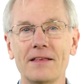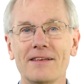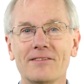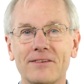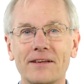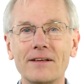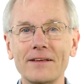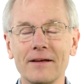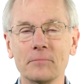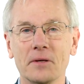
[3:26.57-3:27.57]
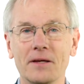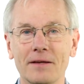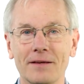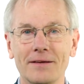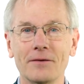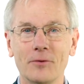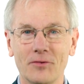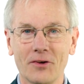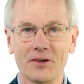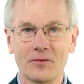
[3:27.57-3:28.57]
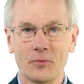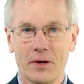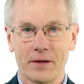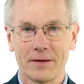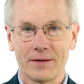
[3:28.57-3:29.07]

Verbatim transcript: This little company was on its way.